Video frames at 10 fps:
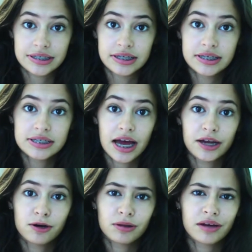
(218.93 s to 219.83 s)
is, I
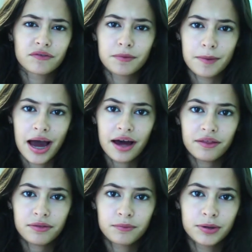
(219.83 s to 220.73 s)
know like for
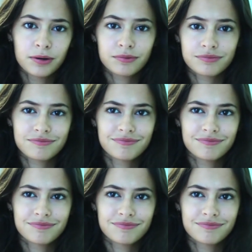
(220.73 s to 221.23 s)
math, we don't,